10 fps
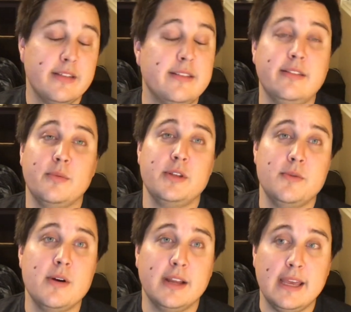this is the one you
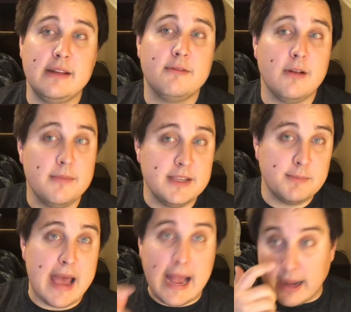want to get from this
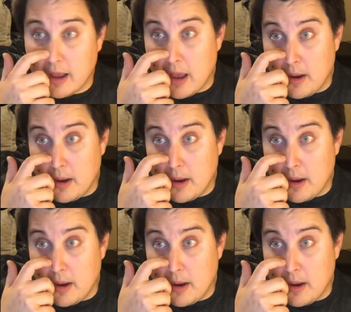pack.